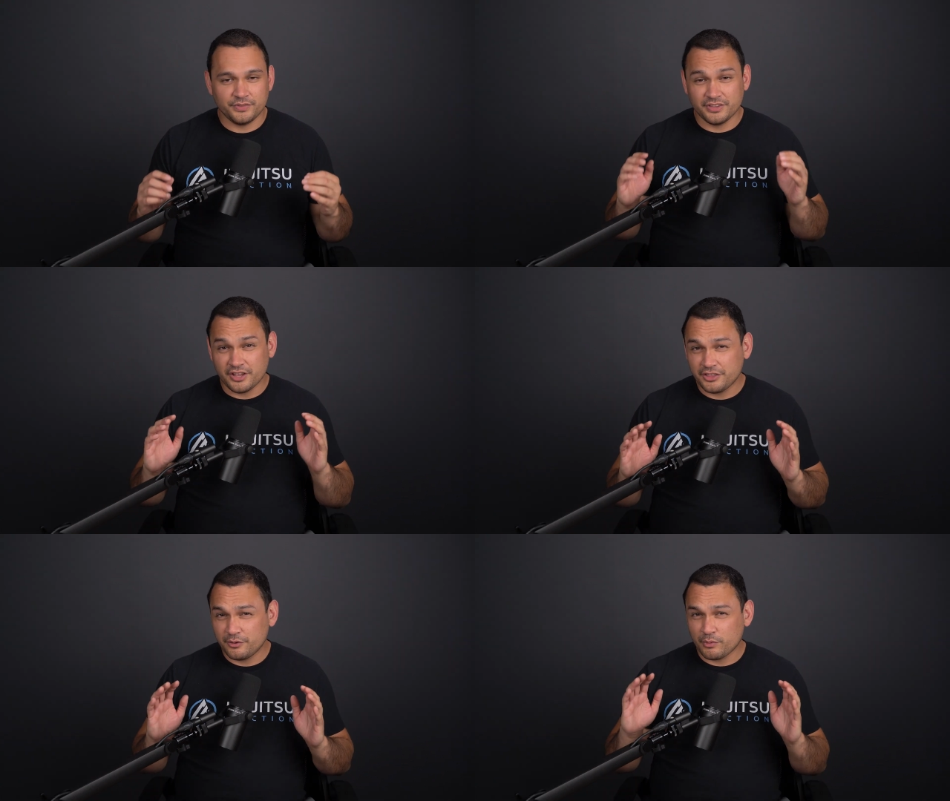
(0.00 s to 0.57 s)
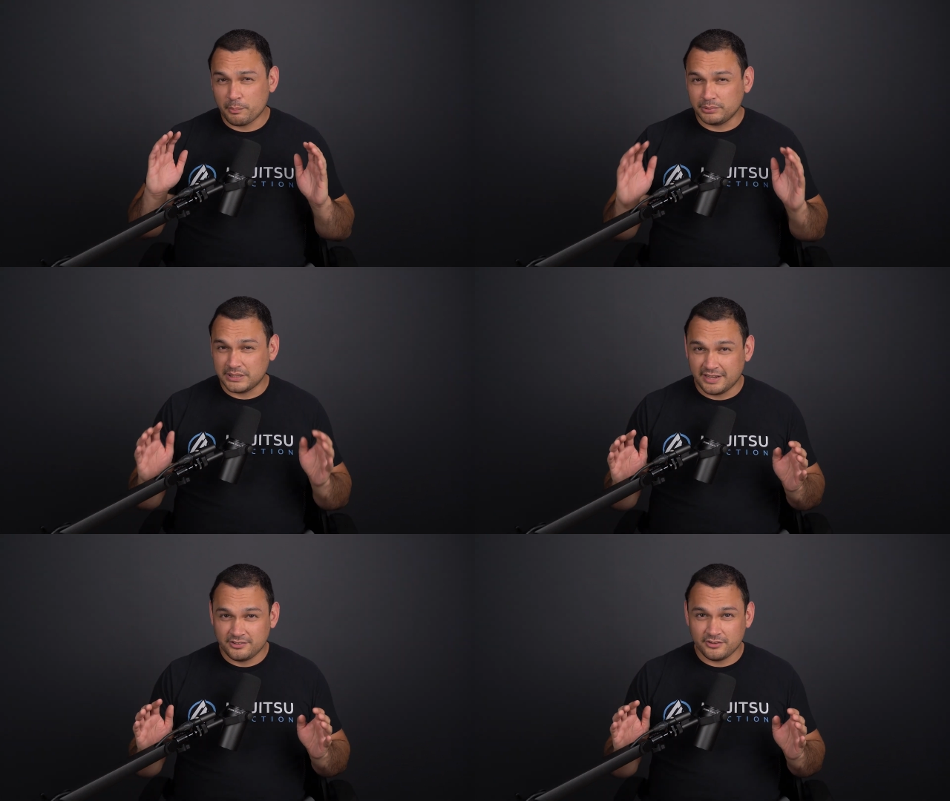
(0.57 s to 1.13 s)
Nothing
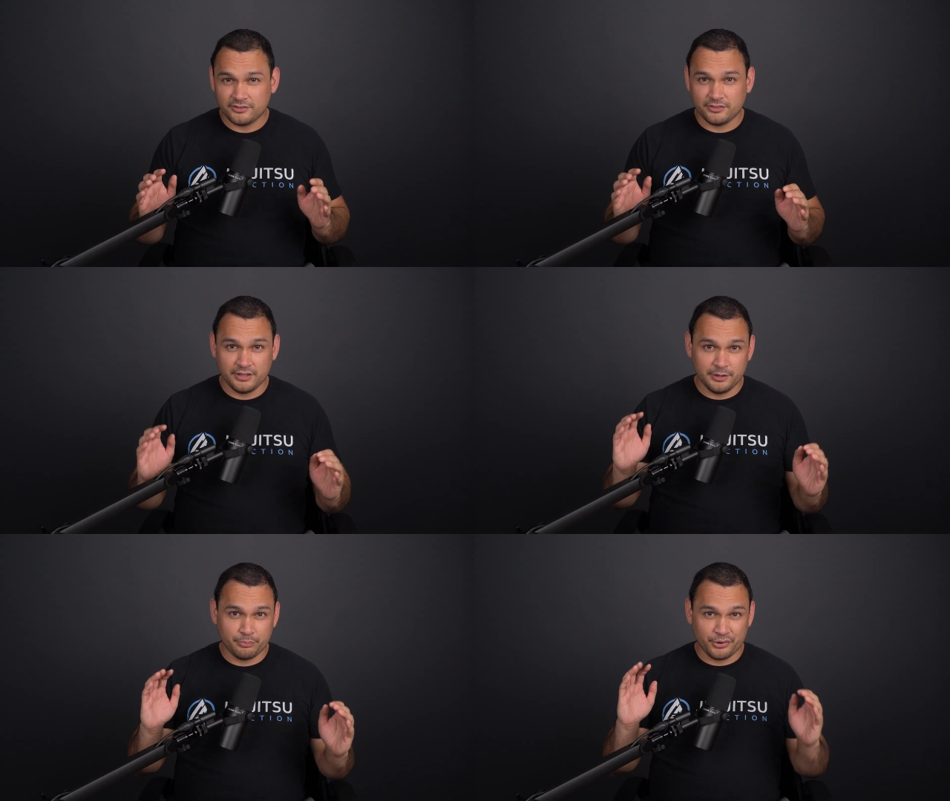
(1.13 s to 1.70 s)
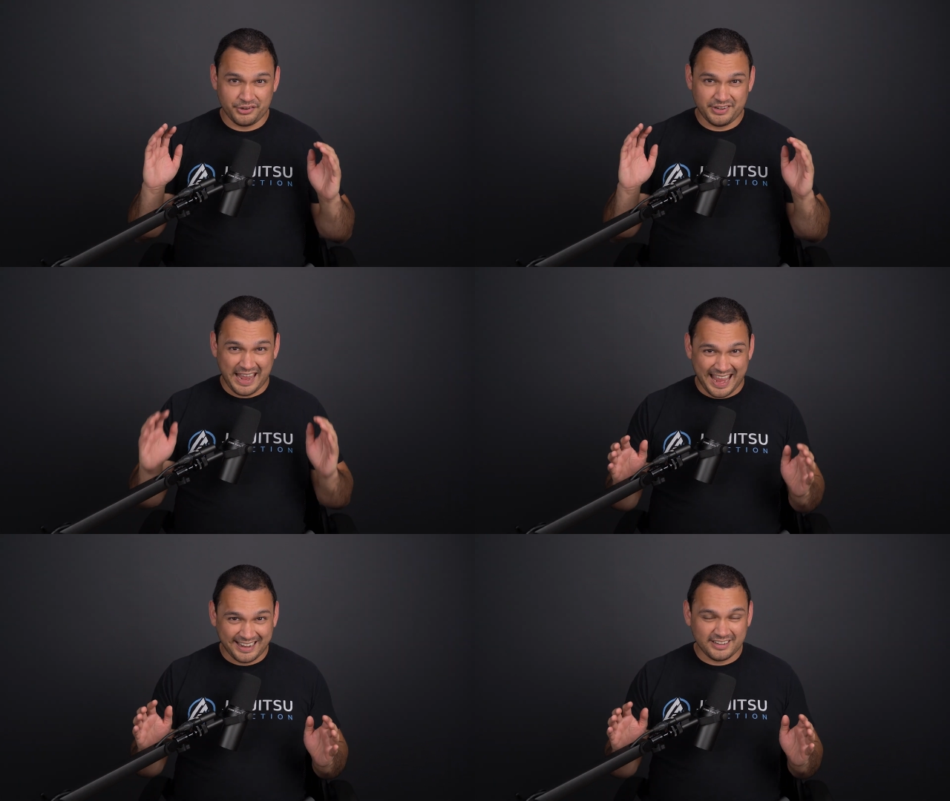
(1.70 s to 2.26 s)
replaces the
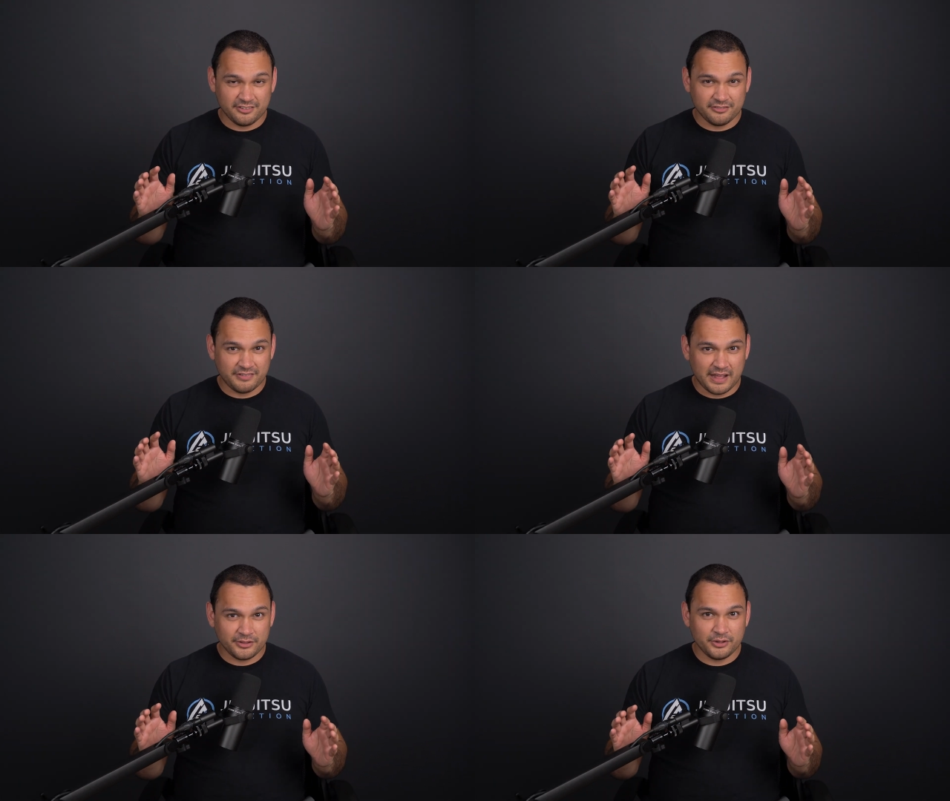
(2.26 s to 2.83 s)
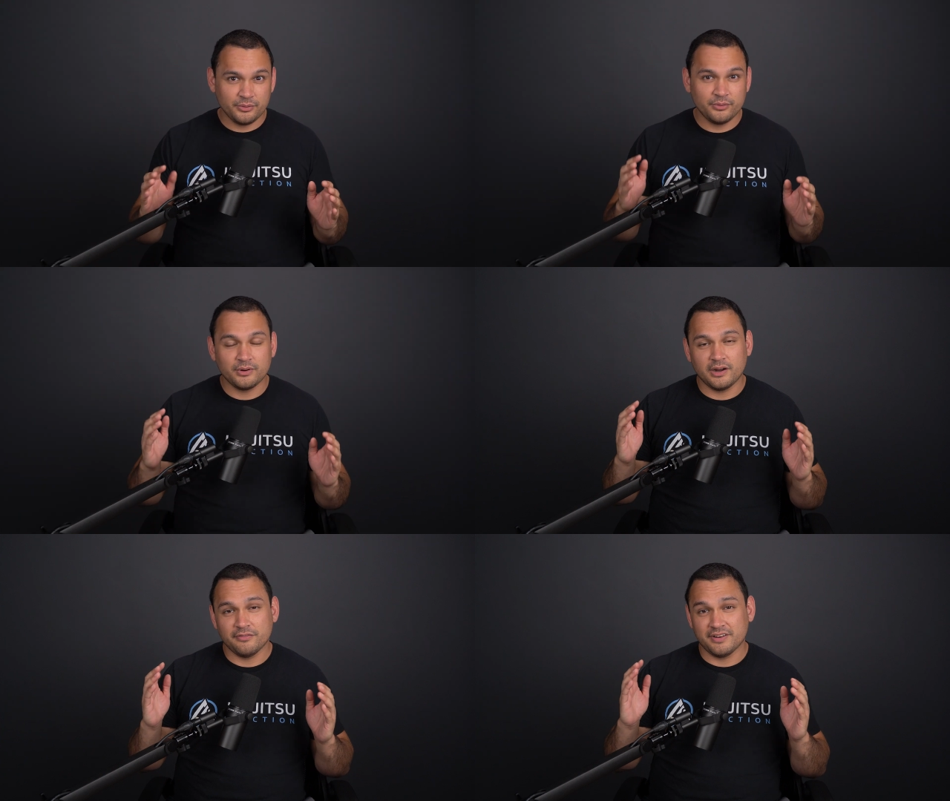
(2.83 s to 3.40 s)
protective value
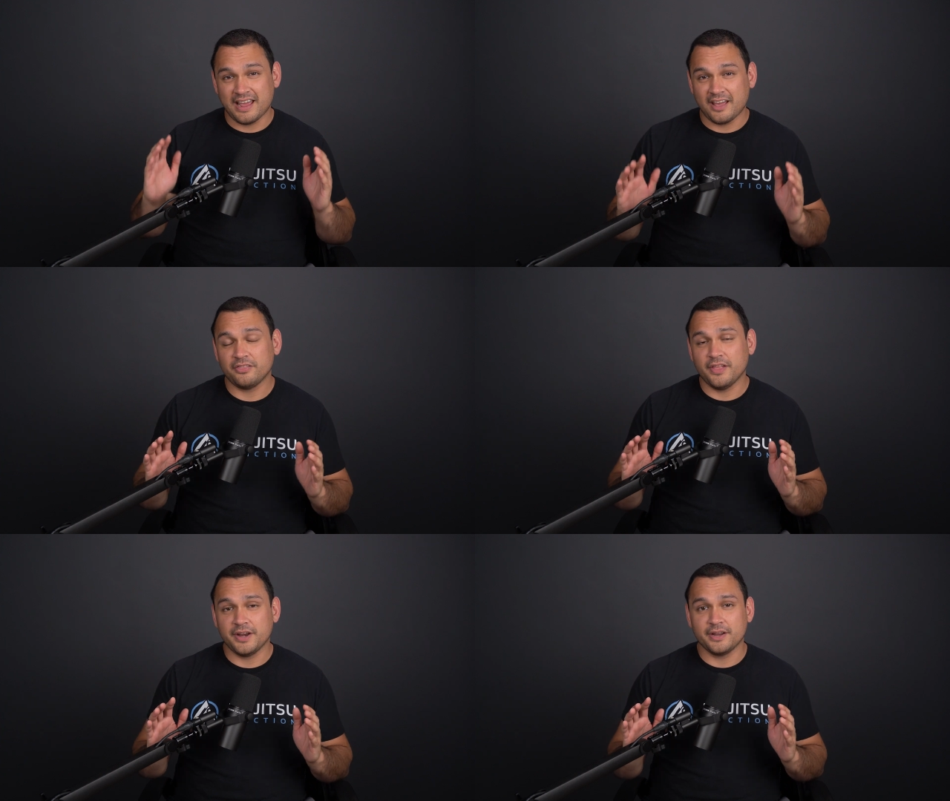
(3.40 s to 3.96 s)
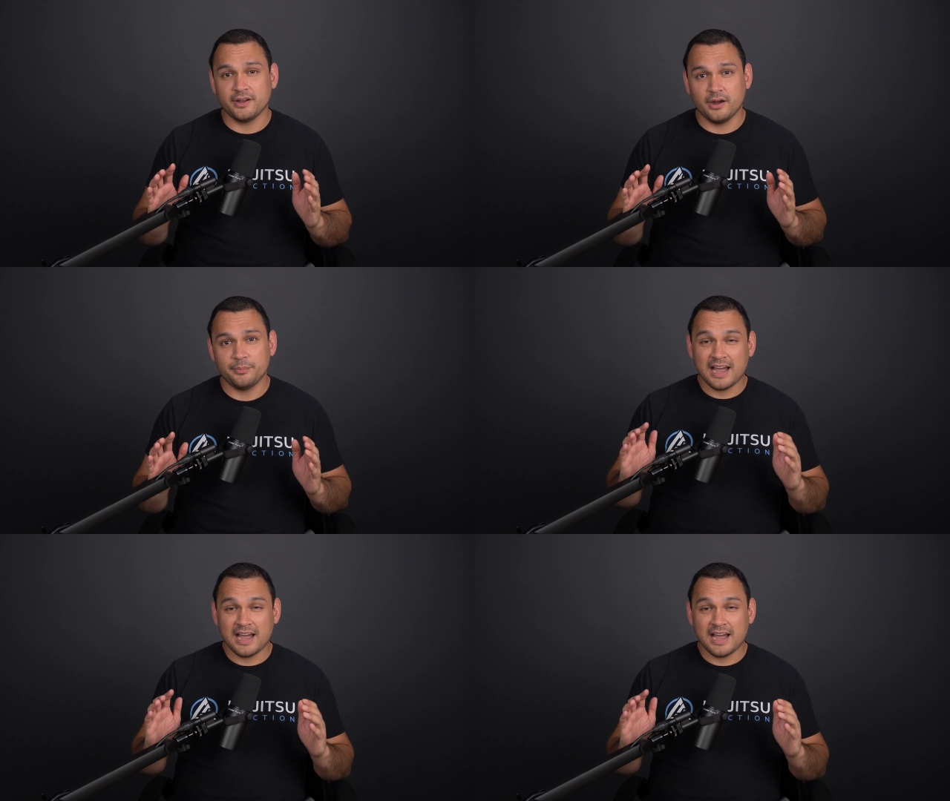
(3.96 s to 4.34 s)
of an athletic cup.